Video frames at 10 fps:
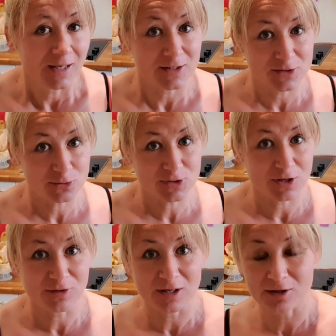It is
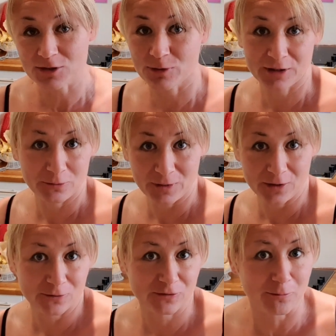also the last working
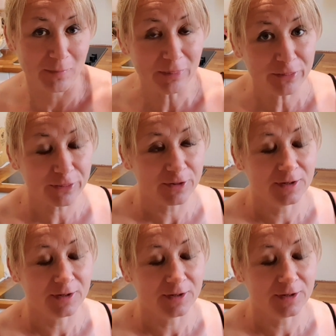week of the month.